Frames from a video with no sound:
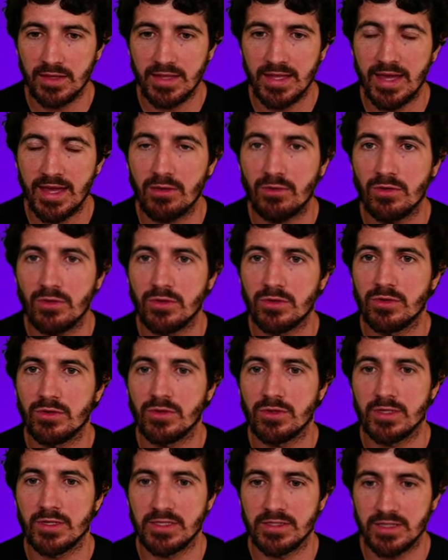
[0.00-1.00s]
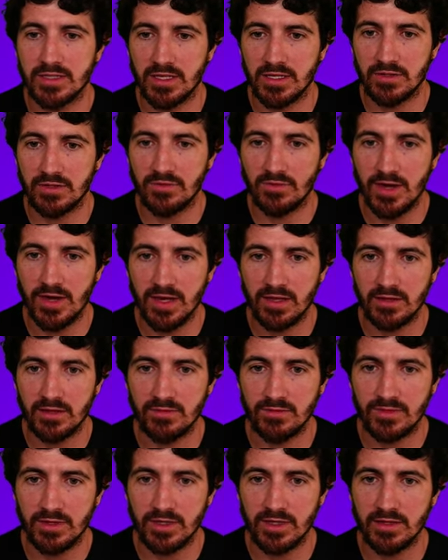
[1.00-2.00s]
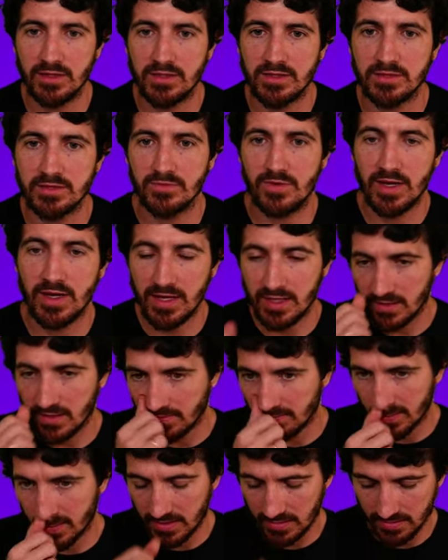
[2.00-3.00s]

download.sh file, right? This file